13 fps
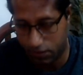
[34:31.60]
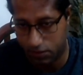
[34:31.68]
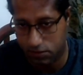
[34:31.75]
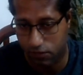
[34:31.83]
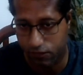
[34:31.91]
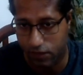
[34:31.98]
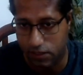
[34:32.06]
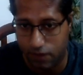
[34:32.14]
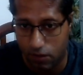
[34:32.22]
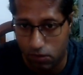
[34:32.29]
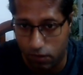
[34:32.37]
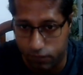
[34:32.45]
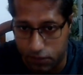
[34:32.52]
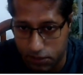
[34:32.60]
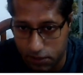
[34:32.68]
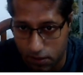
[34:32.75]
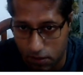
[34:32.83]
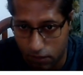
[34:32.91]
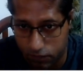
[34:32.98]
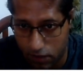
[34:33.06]
face value of the
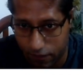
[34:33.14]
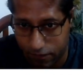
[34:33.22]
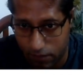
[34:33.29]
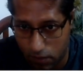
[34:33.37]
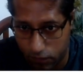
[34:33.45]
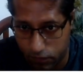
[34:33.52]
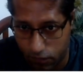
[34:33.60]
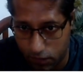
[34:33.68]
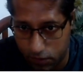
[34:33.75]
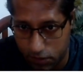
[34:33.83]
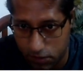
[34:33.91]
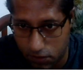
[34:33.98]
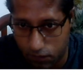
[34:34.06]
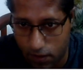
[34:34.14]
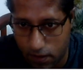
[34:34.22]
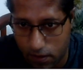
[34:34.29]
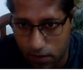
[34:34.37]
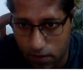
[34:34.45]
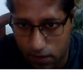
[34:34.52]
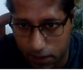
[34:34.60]
digit of the left of the digit
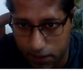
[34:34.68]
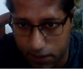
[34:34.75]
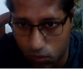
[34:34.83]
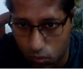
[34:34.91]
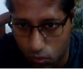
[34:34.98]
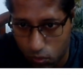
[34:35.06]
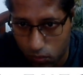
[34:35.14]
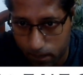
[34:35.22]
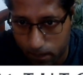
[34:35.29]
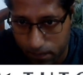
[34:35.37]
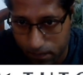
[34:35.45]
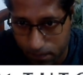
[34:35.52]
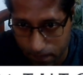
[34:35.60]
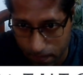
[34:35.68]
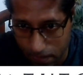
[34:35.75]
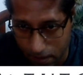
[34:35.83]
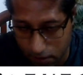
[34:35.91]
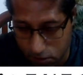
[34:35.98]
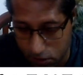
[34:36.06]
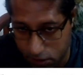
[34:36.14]
1 into
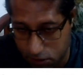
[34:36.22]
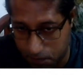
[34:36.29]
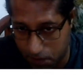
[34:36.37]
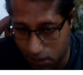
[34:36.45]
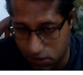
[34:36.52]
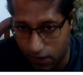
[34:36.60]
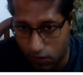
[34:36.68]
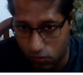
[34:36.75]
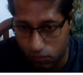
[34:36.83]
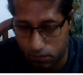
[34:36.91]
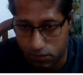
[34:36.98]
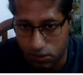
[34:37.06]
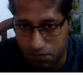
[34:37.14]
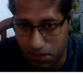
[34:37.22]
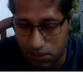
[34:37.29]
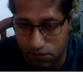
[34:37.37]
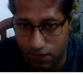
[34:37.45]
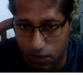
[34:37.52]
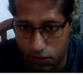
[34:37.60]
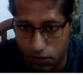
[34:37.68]
its place value. Its place
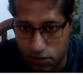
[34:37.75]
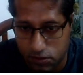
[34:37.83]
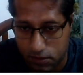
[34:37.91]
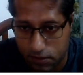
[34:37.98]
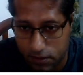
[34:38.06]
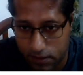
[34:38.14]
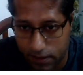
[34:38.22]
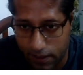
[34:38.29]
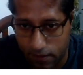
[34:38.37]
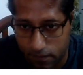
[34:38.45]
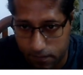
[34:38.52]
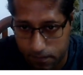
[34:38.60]
value is 10